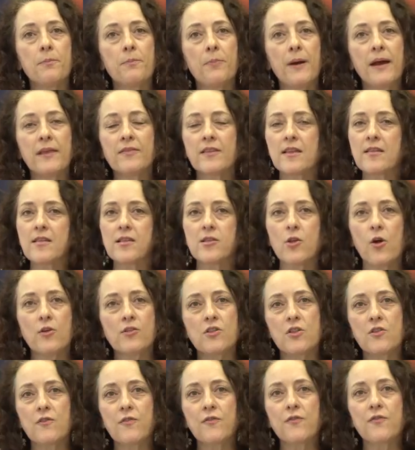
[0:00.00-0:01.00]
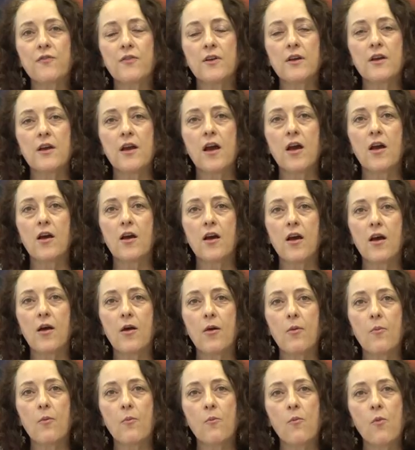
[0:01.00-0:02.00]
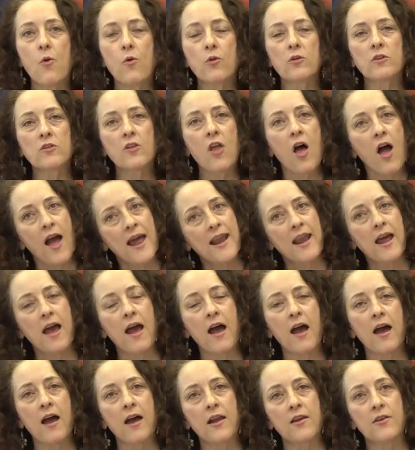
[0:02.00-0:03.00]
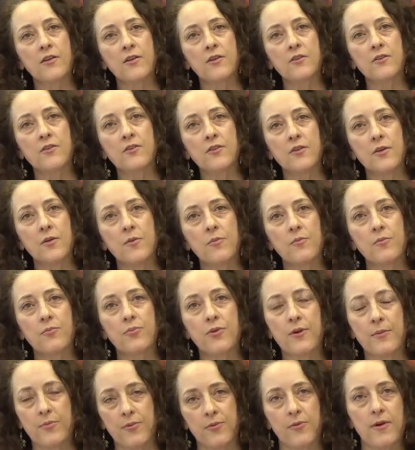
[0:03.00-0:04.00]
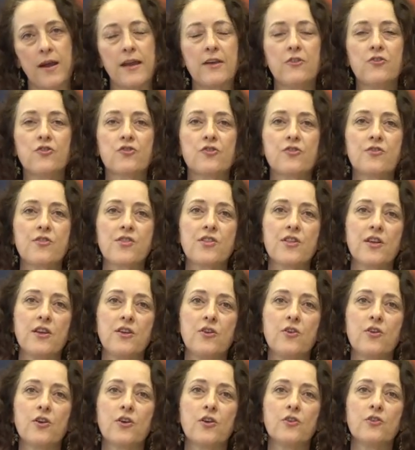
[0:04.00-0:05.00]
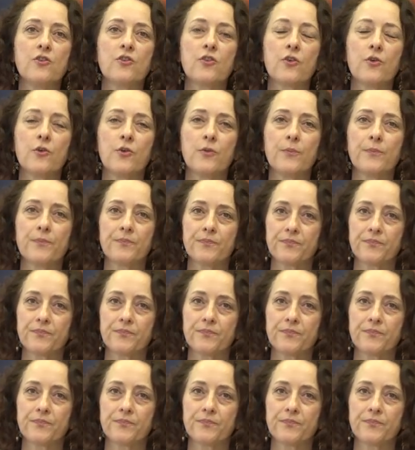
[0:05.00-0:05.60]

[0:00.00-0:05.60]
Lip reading: But there's lots of more light-hearted preparations that you can do.